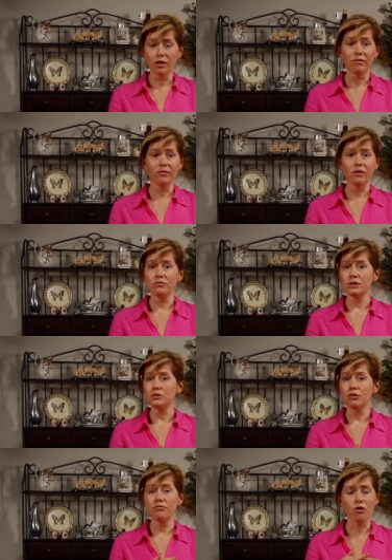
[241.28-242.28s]
they rid
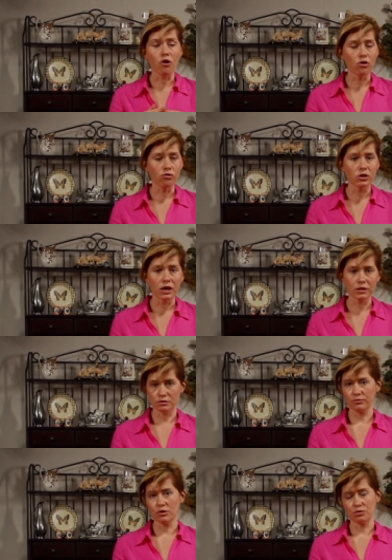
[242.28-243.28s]
off all kinds
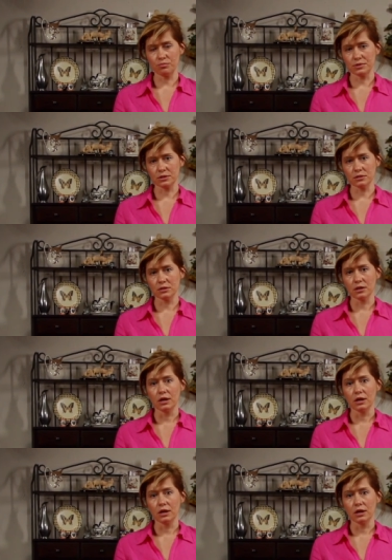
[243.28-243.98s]
of herpes